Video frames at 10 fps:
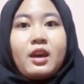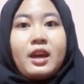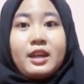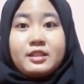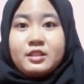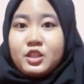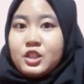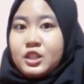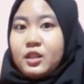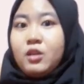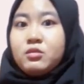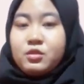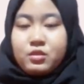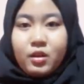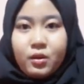In addition,
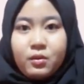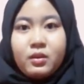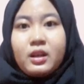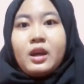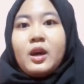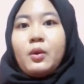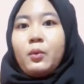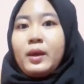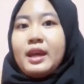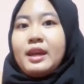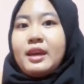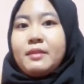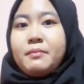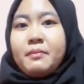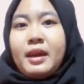also, we
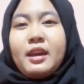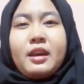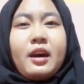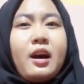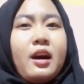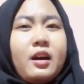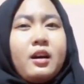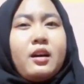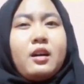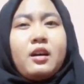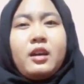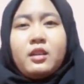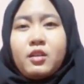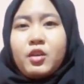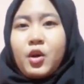can make an
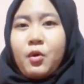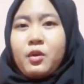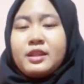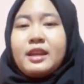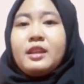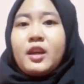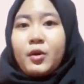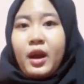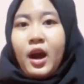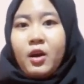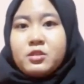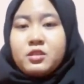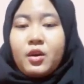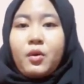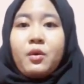inner court in our
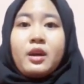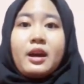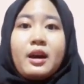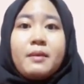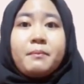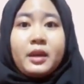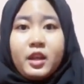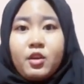house or a mini